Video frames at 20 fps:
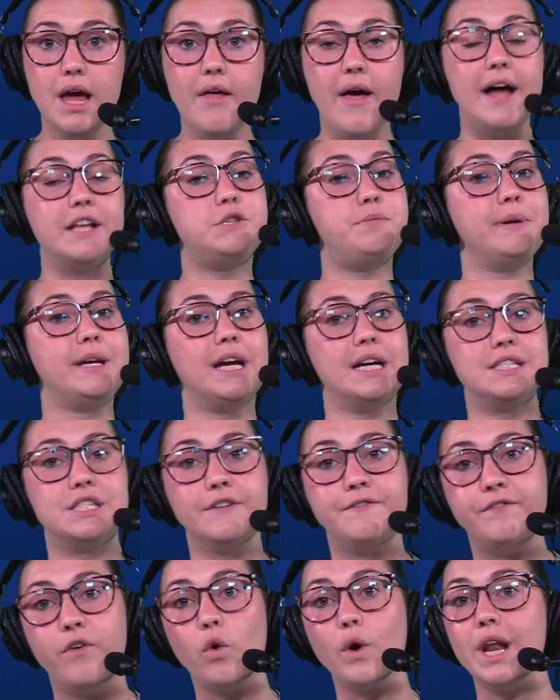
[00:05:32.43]
That's because the
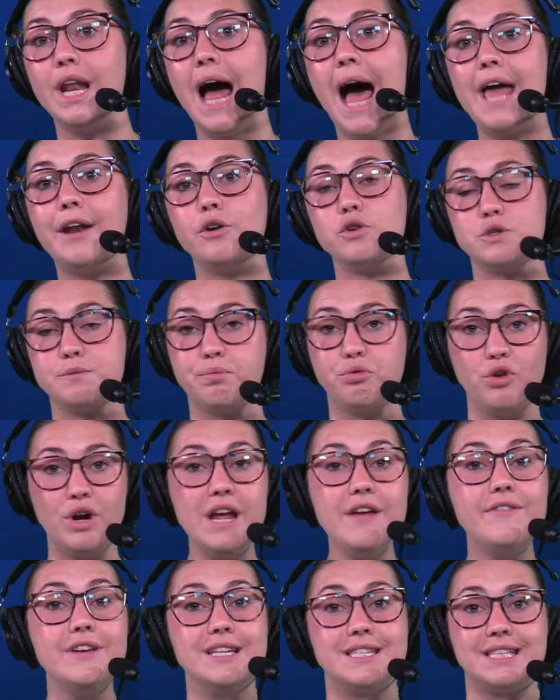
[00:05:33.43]
49ers
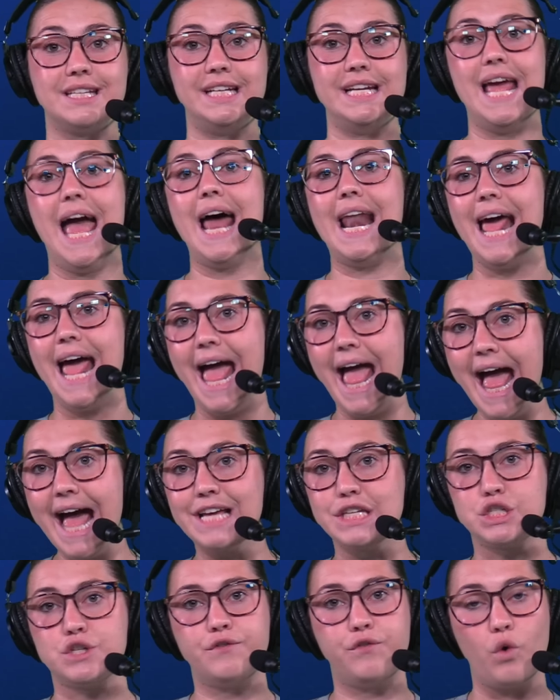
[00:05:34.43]
previously had
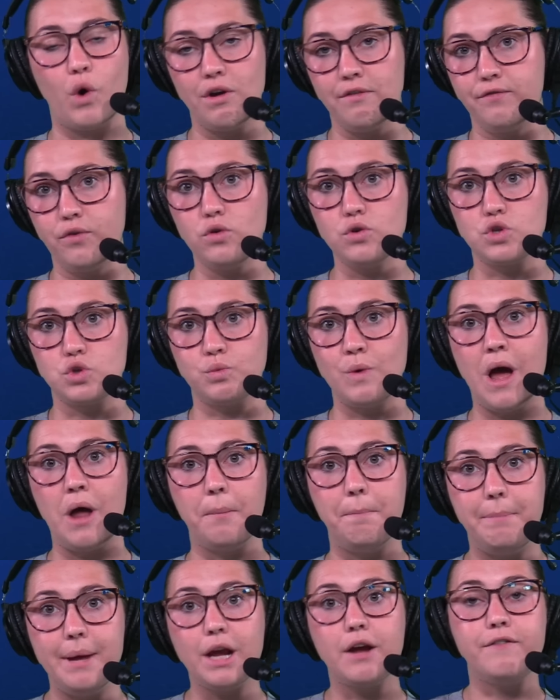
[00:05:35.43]
asked for a
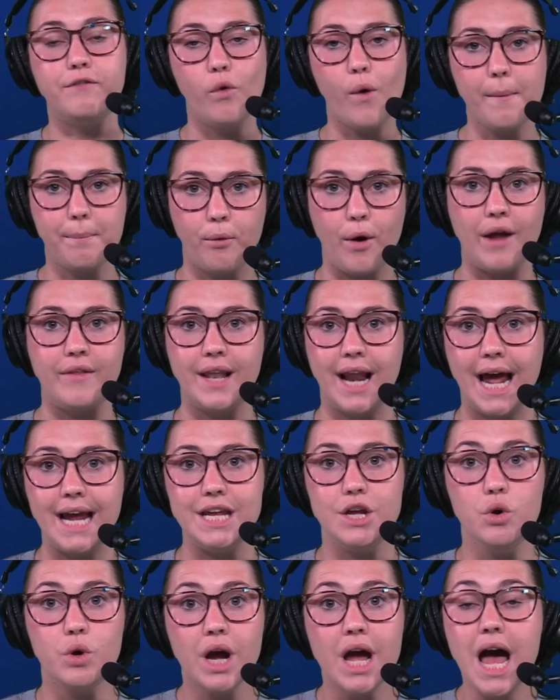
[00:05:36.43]
first-round pick for Brandon
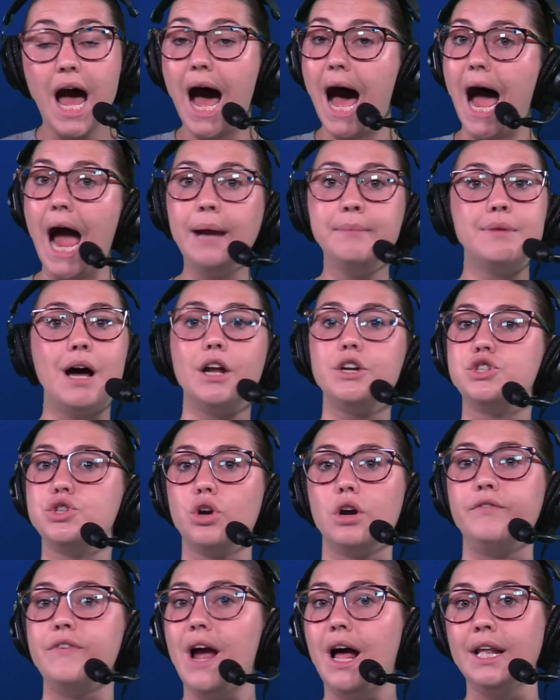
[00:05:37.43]
Aiyuk. I'm not
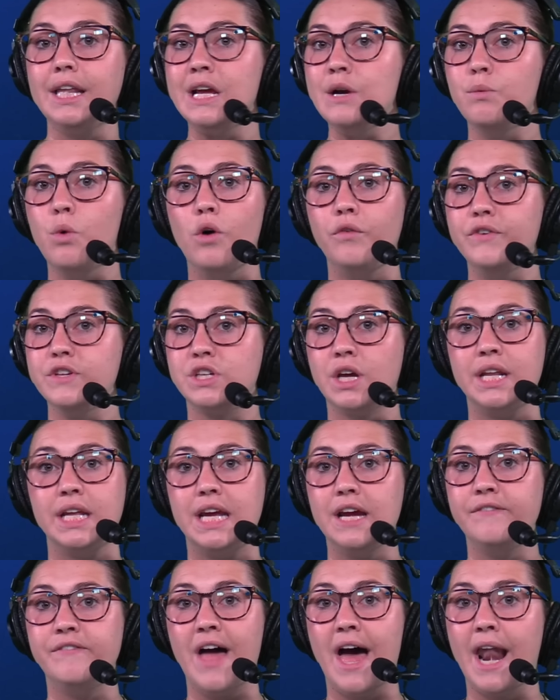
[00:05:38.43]
sure if Elliott Wolf is going to
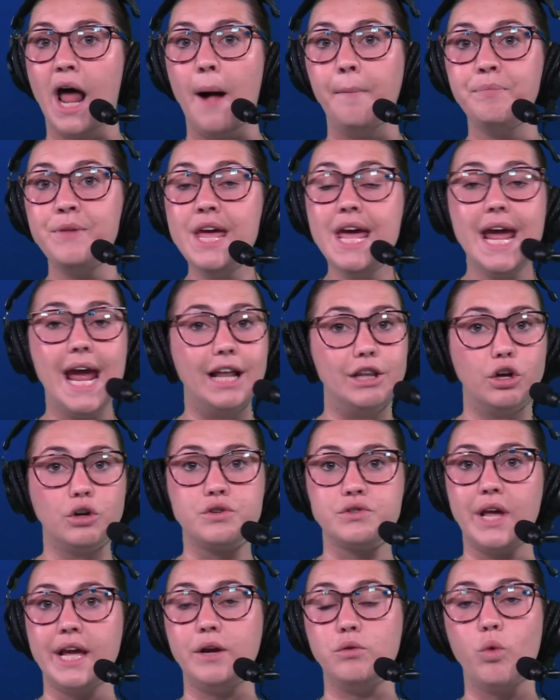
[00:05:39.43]
give that up. It
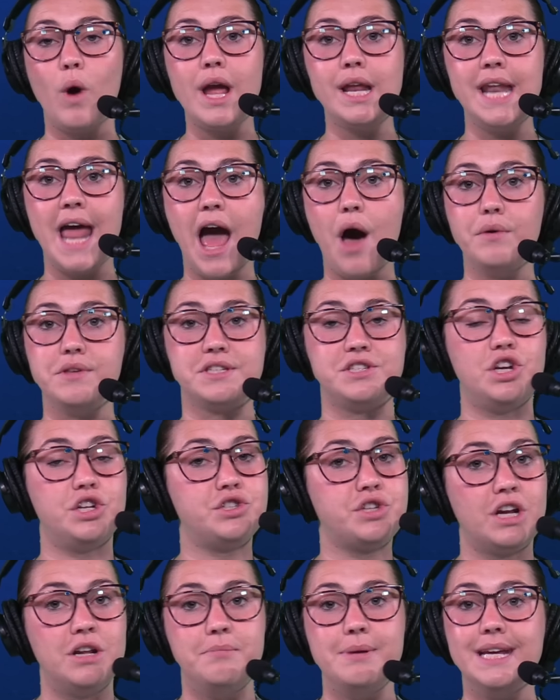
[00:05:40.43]
looks like right now it's
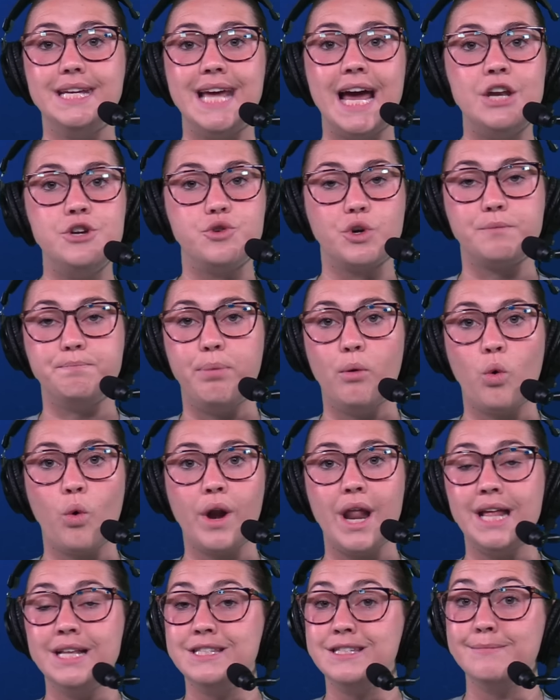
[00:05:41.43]
just going to be Kendrick
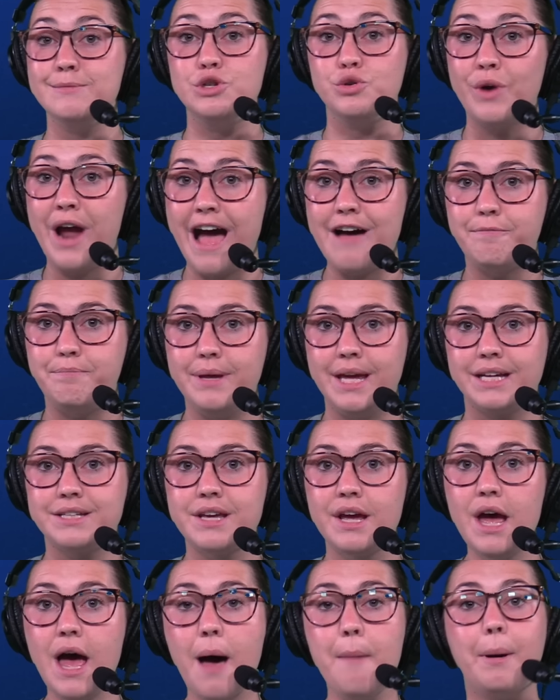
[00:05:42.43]
Bourne and some draft picks.
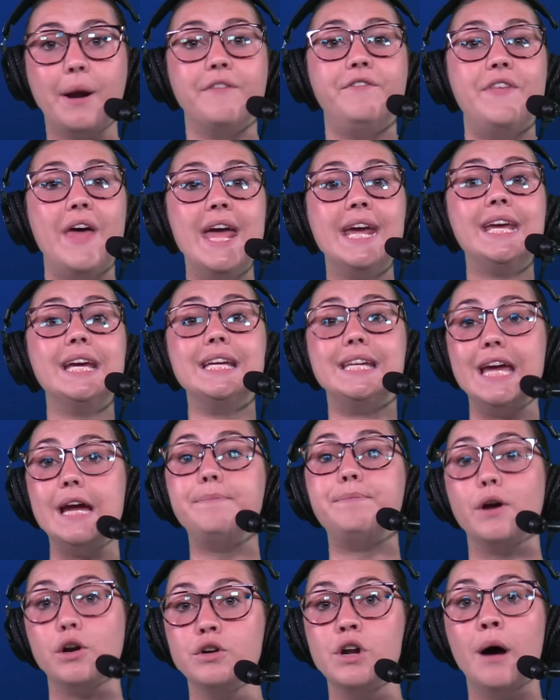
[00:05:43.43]
But if they can
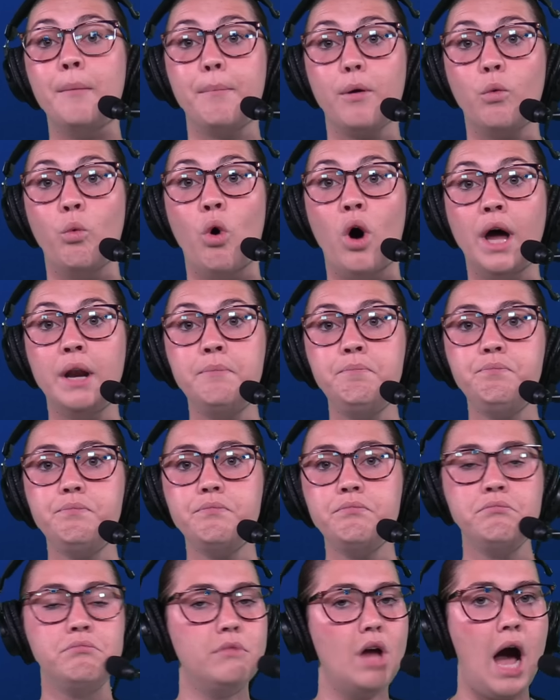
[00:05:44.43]
keep their number one,
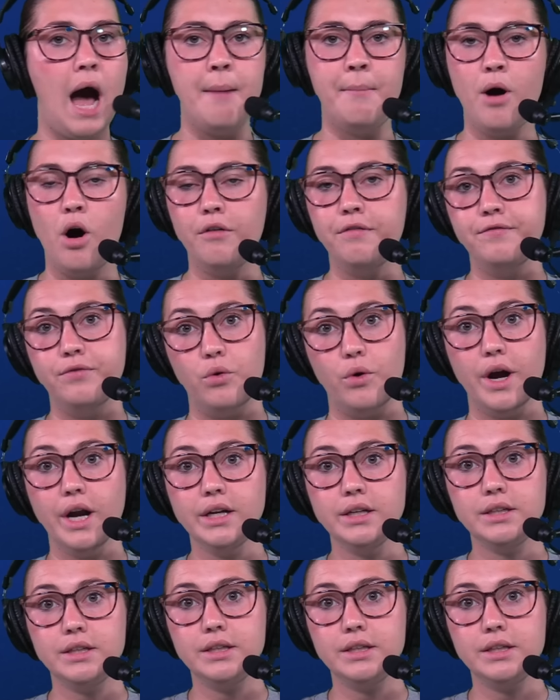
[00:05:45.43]
I'm all for it.